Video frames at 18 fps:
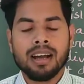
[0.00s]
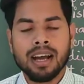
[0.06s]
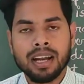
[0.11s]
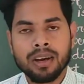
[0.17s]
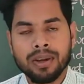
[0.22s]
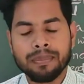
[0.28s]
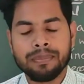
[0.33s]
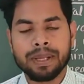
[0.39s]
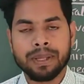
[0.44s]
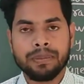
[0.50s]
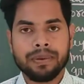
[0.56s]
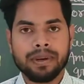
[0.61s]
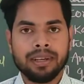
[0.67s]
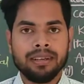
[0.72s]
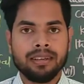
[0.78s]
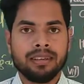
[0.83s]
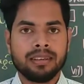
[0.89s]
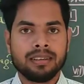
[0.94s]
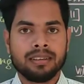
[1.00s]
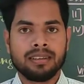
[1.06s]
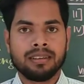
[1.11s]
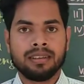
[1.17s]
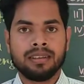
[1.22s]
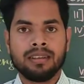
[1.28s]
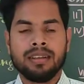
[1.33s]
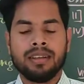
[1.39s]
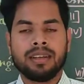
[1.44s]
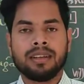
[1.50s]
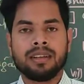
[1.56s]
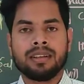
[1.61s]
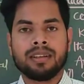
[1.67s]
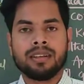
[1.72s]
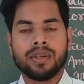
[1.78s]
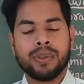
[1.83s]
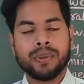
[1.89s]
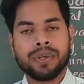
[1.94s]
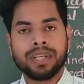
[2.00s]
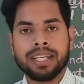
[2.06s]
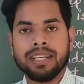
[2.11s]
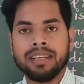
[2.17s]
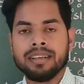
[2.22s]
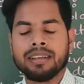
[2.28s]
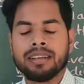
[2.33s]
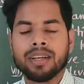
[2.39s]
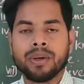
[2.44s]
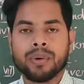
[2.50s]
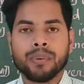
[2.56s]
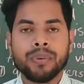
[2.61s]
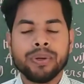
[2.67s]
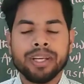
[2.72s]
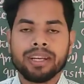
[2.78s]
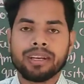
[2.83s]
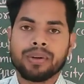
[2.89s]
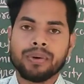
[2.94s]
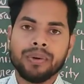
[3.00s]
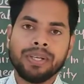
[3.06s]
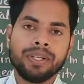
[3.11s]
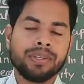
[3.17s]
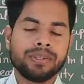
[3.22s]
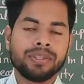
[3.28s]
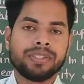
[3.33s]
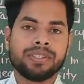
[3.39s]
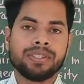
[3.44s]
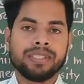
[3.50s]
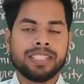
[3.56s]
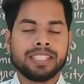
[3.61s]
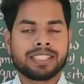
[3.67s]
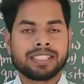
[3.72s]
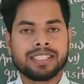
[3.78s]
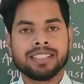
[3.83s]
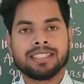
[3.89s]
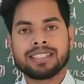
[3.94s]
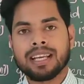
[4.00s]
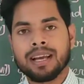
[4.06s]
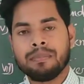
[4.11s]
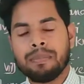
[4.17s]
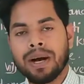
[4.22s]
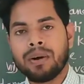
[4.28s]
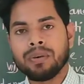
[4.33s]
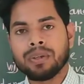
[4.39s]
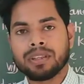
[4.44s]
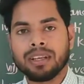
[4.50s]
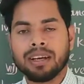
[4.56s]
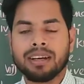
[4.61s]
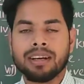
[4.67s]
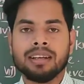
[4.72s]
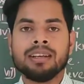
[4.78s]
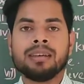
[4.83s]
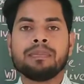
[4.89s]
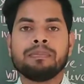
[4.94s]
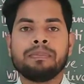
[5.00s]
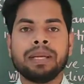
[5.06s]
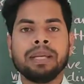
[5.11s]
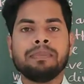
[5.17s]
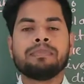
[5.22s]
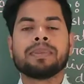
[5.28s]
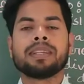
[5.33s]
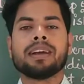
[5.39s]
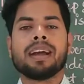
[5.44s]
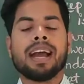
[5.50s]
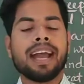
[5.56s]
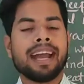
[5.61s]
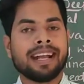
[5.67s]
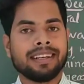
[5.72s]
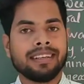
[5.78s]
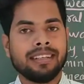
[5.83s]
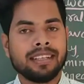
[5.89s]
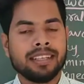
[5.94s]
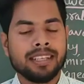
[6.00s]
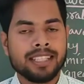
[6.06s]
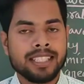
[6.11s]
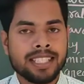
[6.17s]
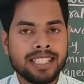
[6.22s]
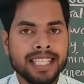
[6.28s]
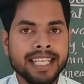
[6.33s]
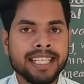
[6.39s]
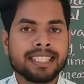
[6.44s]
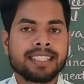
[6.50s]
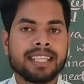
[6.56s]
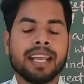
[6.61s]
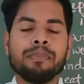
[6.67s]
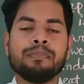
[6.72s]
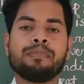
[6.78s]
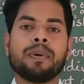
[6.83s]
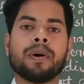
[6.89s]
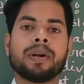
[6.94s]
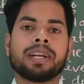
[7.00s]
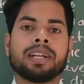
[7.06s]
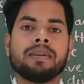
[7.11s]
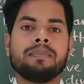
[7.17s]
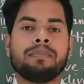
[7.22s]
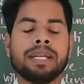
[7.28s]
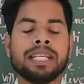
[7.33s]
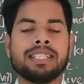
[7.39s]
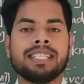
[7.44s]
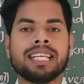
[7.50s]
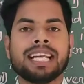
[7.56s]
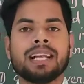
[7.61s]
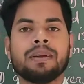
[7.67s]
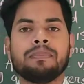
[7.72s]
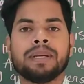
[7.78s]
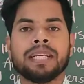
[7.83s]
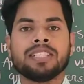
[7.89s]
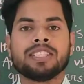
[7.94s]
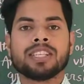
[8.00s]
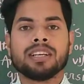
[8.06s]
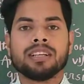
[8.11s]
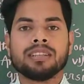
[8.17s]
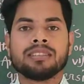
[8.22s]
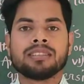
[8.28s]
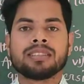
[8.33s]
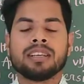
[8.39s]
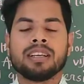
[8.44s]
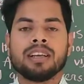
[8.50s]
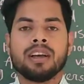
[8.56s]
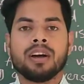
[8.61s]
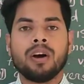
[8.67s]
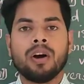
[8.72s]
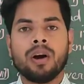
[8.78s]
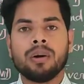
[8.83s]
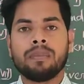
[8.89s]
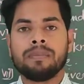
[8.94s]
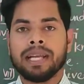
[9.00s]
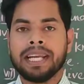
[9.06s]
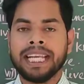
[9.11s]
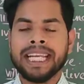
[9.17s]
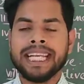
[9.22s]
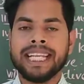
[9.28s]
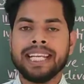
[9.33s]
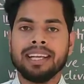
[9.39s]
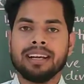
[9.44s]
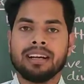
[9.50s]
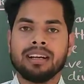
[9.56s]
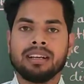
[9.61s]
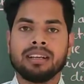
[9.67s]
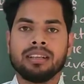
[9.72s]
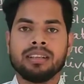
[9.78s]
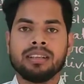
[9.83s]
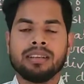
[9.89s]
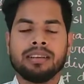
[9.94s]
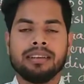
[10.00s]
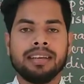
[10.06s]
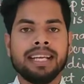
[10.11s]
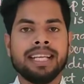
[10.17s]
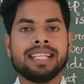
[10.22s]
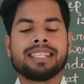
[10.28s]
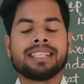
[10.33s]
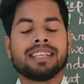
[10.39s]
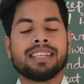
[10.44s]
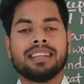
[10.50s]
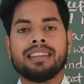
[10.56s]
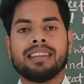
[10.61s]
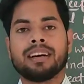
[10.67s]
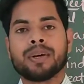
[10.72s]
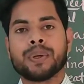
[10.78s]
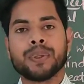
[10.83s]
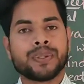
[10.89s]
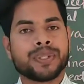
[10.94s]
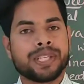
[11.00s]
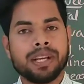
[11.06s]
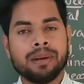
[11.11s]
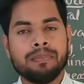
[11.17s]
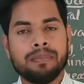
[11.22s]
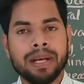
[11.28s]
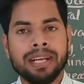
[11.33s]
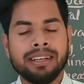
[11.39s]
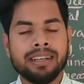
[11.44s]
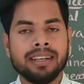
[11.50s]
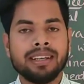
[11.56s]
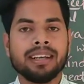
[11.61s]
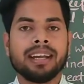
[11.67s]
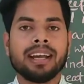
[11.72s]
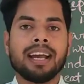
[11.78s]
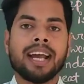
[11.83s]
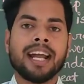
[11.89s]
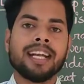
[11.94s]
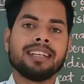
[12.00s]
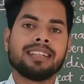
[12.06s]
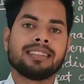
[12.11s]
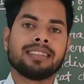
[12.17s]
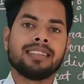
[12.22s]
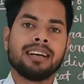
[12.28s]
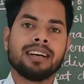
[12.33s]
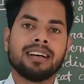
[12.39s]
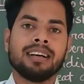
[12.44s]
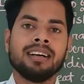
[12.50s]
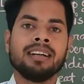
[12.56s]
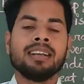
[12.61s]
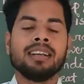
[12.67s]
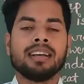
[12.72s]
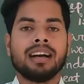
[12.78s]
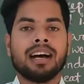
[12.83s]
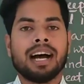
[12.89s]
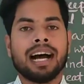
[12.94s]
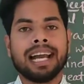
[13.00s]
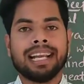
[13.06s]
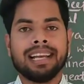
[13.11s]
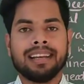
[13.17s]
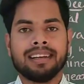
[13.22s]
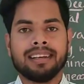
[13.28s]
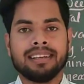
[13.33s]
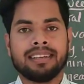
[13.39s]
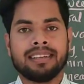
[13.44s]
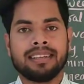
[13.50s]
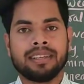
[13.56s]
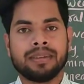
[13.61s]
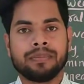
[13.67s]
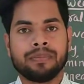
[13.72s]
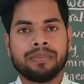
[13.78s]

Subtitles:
Hello everyone. Today we are going to discuss about the fifth and sixth important physical features of India is the coastal plain and the island.